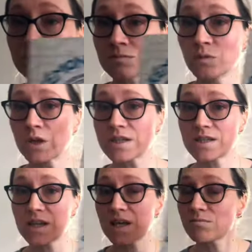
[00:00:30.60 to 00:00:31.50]
We're gonna
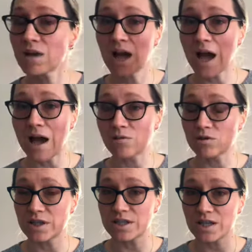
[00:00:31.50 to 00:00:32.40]
see how
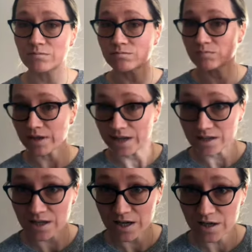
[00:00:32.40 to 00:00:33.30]
good is it
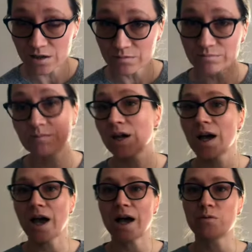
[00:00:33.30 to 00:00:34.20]
any good,
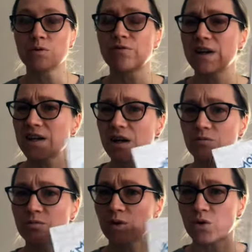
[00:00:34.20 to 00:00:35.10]
and we'll find
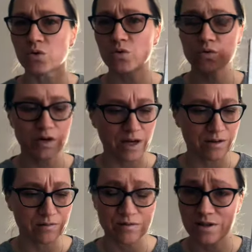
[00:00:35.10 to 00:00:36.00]
out who
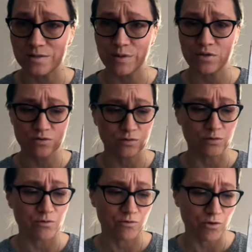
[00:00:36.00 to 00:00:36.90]
can this be useful
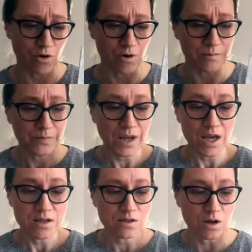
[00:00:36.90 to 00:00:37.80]
for.
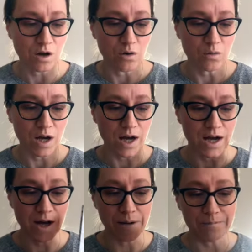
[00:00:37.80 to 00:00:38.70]
So
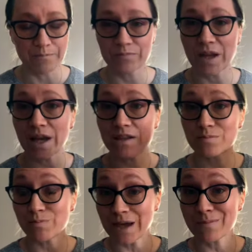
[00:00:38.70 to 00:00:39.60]
it's
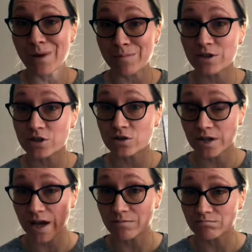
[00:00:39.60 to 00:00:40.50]
being published
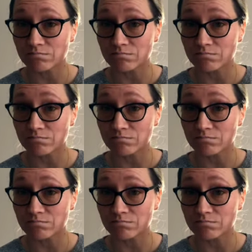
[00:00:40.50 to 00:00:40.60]
today.